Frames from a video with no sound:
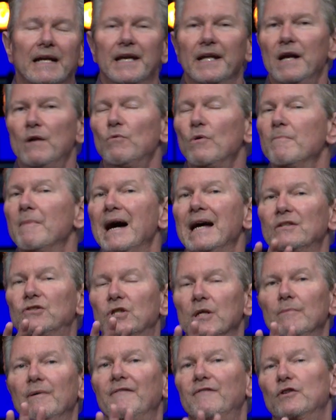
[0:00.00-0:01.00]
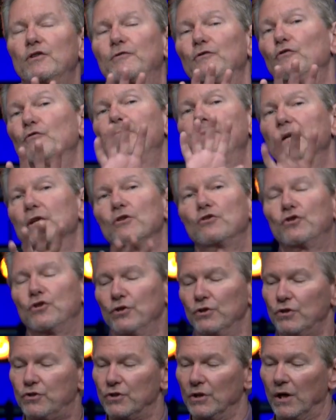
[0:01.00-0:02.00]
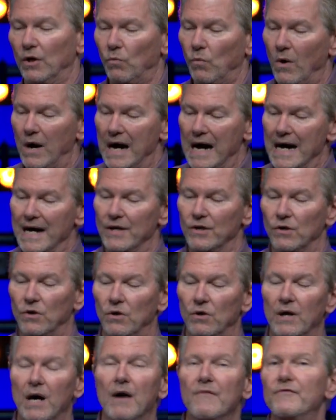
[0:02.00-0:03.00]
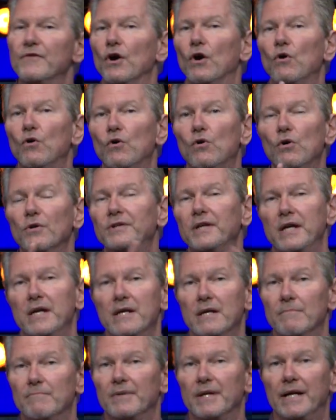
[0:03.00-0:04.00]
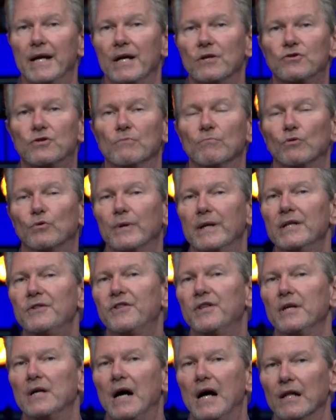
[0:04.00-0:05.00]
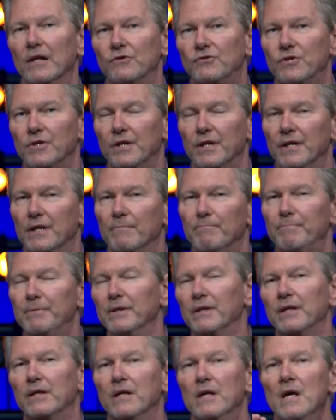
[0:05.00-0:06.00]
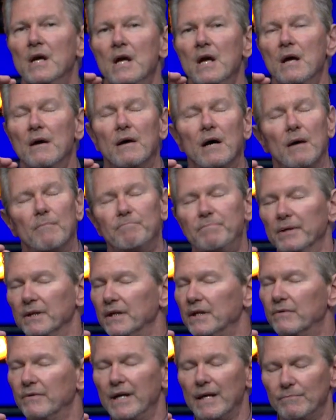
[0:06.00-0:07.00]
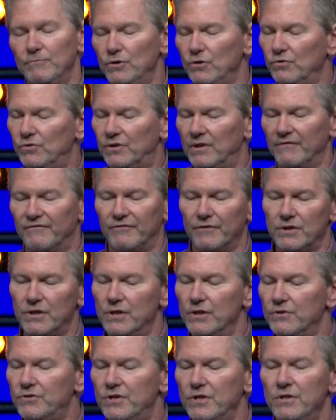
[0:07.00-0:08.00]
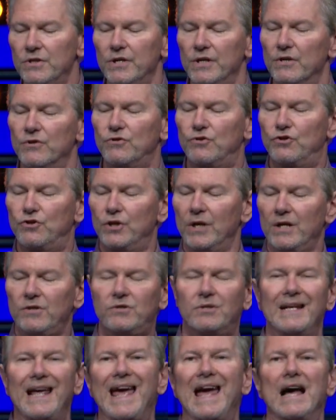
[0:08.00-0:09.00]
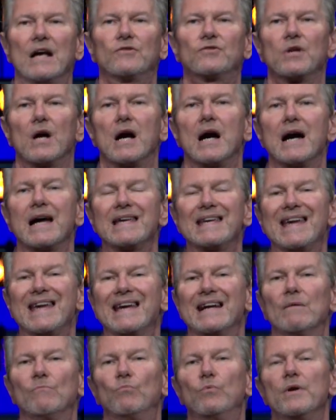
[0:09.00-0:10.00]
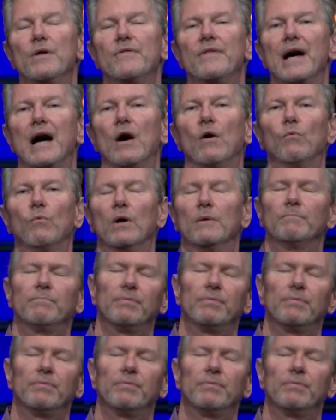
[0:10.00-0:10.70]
Can I remind some of us who have been in church a while of the old hymn that has some great theology in it? Billy, uh, Billy Graham used it for years and years just as I am without one